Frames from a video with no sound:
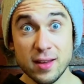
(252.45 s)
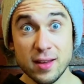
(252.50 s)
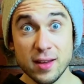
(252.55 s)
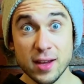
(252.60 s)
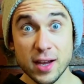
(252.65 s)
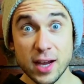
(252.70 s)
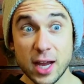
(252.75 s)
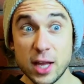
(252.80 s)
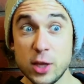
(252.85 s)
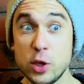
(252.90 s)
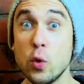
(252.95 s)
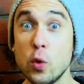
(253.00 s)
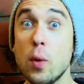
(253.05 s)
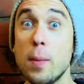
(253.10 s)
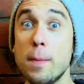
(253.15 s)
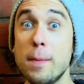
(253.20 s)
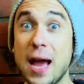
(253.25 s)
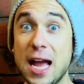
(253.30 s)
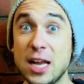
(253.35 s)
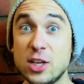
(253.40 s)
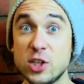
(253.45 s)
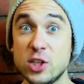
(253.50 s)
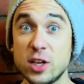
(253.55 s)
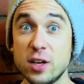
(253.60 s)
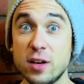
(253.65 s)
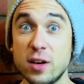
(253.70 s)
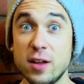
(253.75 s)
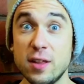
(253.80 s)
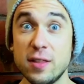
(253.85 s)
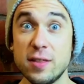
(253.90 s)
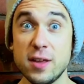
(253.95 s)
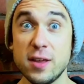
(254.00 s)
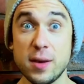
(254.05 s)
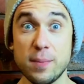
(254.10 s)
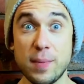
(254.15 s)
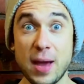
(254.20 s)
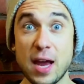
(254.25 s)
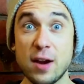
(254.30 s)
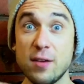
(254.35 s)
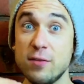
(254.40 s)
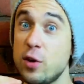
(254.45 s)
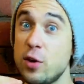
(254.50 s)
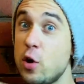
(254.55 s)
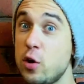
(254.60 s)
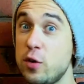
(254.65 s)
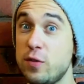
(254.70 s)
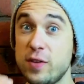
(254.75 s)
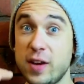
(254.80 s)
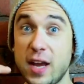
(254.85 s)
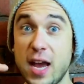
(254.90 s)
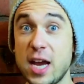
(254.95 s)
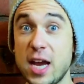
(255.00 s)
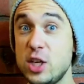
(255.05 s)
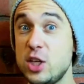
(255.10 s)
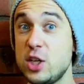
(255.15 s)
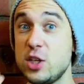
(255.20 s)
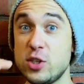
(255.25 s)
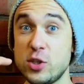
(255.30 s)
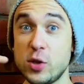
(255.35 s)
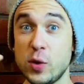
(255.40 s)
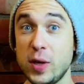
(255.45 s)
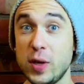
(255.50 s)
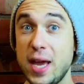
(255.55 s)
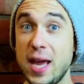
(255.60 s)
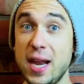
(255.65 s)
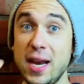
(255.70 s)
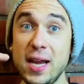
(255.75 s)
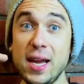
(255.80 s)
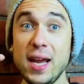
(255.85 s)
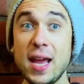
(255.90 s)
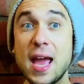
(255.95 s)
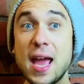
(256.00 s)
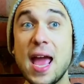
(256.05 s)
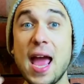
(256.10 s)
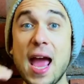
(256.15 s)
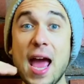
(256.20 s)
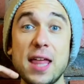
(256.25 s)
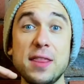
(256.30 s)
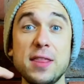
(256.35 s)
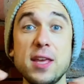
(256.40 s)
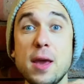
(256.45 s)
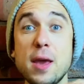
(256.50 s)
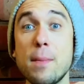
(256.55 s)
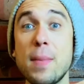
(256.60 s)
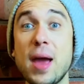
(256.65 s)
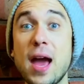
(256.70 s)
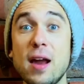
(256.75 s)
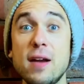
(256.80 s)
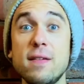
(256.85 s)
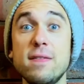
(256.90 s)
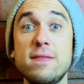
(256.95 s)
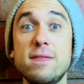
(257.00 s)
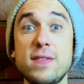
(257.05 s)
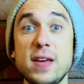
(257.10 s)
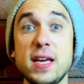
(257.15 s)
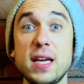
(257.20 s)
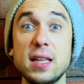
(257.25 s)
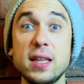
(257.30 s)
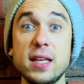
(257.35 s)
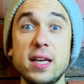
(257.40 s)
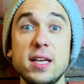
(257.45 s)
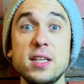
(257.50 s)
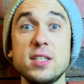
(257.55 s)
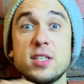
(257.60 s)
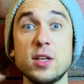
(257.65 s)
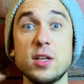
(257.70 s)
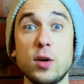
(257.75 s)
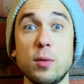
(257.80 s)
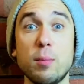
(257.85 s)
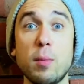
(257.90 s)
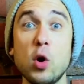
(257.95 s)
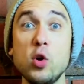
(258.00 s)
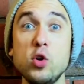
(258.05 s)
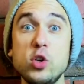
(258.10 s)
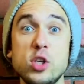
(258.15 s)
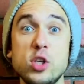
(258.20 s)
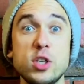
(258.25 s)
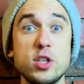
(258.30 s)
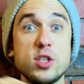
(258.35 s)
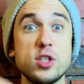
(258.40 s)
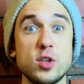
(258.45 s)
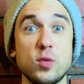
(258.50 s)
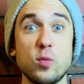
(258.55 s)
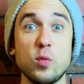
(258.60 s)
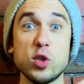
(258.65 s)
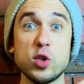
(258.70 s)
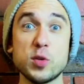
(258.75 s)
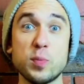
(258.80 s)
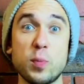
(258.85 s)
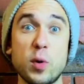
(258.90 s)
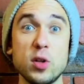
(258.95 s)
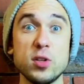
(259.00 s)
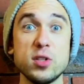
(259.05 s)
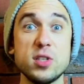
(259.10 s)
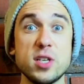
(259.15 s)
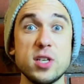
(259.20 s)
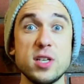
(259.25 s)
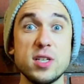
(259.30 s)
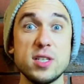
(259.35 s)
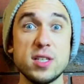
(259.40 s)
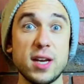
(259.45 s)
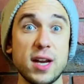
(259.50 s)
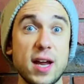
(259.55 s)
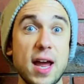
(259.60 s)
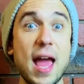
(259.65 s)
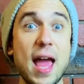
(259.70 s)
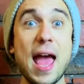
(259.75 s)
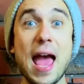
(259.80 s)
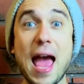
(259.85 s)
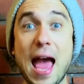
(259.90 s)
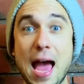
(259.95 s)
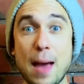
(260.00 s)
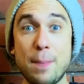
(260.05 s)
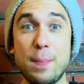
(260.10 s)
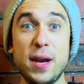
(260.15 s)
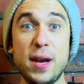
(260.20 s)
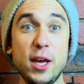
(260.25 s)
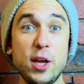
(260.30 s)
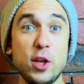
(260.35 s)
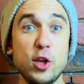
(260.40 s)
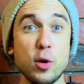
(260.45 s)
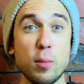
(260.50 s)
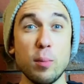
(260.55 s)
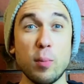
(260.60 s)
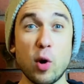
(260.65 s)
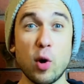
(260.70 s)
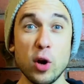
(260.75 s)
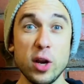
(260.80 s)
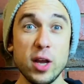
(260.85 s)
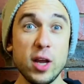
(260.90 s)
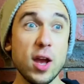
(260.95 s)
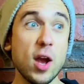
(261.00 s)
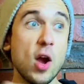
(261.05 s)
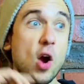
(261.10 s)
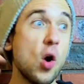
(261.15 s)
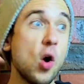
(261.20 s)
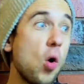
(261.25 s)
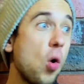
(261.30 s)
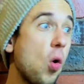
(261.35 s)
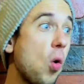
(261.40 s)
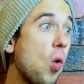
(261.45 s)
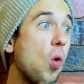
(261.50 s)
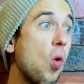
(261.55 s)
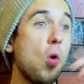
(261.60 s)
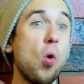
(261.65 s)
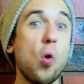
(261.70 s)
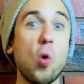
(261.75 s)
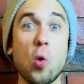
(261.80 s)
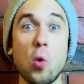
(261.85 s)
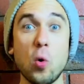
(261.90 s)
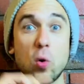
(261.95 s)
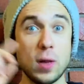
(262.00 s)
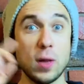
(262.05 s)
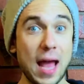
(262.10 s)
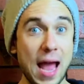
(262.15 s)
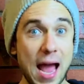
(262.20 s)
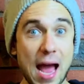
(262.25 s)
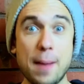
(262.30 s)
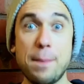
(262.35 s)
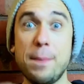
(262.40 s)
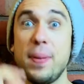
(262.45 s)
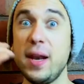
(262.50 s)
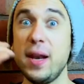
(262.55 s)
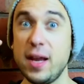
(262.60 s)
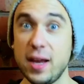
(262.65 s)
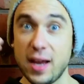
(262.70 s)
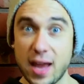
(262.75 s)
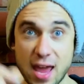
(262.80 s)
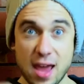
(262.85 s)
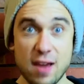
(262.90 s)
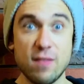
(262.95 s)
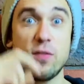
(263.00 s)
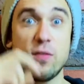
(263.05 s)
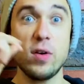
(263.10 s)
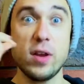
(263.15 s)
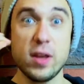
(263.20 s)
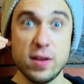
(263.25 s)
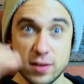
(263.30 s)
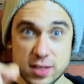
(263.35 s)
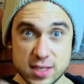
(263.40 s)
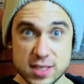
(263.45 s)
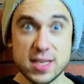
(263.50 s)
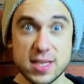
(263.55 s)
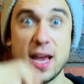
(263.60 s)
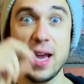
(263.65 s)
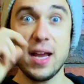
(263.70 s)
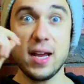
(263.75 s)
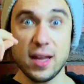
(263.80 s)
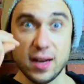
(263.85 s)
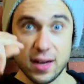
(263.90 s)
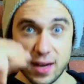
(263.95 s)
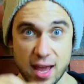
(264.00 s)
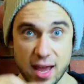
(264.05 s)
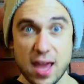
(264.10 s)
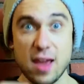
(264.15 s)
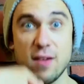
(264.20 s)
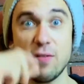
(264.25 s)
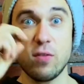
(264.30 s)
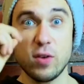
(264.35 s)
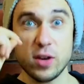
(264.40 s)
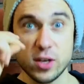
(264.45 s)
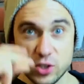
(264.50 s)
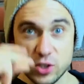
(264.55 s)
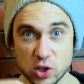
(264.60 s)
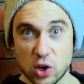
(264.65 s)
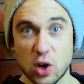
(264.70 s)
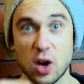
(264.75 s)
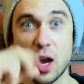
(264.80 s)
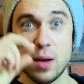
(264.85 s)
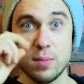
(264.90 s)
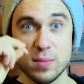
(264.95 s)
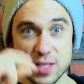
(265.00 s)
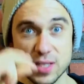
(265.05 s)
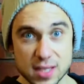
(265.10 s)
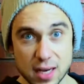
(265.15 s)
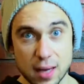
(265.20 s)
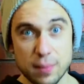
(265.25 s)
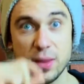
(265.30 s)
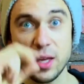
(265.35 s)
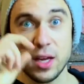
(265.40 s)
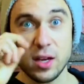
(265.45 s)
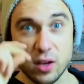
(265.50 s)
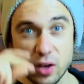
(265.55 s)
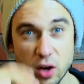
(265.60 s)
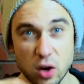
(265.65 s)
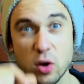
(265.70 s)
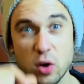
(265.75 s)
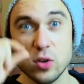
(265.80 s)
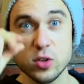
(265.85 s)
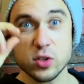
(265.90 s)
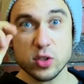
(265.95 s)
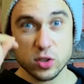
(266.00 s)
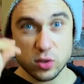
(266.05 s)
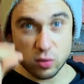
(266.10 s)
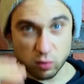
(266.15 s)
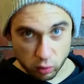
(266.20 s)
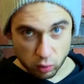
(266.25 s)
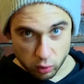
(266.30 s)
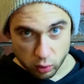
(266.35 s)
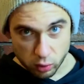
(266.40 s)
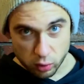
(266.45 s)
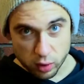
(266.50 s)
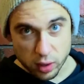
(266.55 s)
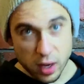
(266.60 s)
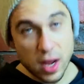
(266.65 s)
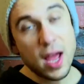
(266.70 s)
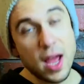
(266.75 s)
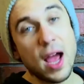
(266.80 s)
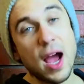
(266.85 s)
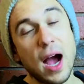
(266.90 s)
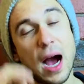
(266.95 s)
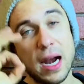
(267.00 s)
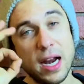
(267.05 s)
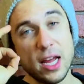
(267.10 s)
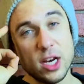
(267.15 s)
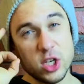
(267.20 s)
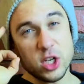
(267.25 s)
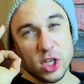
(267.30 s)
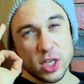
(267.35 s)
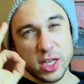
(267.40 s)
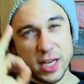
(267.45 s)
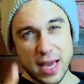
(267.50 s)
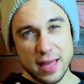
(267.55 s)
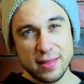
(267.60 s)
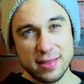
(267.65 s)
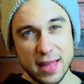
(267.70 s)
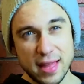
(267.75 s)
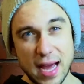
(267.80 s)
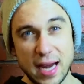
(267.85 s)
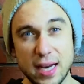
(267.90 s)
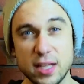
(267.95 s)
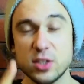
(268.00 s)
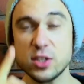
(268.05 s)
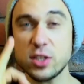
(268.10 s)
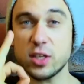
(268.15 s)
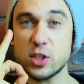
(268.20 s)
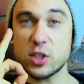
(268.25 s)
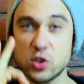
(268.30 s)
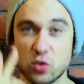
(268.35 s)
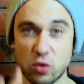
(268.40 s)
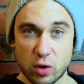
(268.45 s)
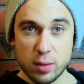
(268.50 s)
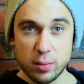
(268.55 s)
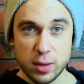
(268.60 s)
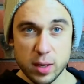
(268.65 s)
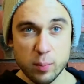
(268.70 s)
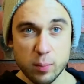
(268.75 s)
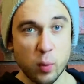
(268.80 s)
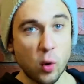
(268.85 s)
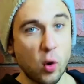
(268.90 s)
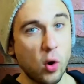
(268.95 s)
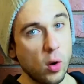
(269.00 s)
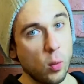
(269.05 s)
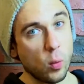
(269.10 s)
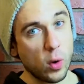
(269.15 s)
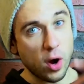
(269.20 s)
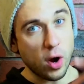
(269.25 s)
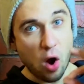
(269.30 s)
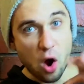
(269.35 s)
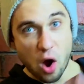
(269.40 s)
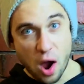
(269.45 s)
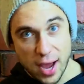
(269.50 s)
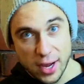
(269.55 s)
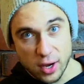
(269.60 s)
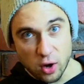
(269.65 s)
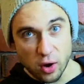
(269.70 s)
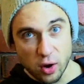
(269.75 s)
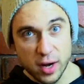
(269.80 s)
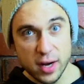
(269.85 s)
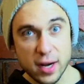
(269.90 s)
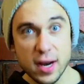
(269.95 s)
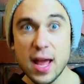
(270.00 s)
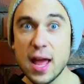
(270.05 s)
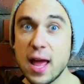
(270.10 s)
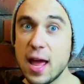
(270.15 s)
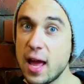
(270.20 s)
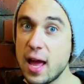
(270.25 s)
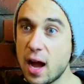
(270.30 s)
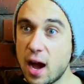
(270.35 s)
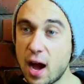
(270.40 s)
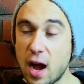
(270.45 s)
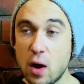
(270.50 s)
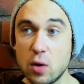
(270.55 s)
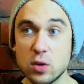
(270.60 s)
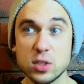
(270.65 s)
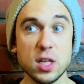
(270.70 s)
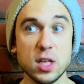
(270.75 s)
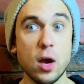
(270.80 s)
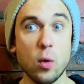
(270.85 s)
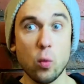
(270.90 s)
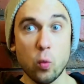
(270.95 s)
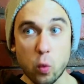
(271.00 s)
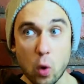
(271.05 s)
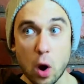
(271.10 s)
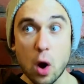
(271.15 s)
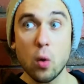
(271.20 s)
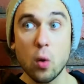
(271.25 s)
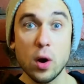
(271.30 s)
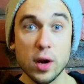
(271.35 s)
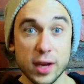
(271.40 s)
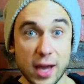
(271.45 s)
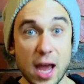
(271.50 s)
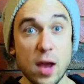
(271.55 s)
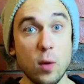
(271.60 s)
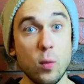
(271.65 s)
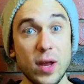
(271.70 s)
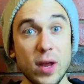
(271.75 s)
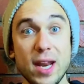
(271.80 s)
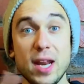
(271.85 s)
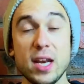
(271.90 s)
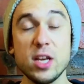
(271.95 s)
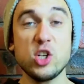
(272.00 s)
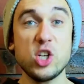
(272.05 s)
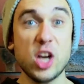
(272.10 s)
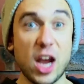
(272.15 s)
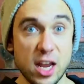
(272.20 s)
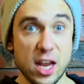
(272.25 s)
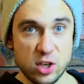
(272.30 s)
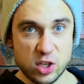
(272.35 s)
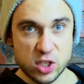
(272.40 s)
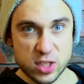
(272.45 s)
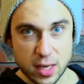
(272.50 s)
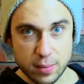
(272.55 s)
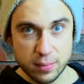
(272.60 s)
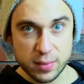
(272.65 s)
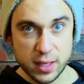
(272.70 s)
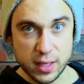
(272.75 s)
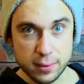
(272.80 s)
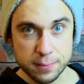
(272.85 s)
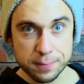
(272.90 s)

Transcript: can you imagine the amount of notifications you're getting and the amount of feelings and emotions and responses that are happening in your body, all happening every second, every time something goes through? I need you to get that. It's extremely important. When I got it, I was like, whoa, okay, we need to change something.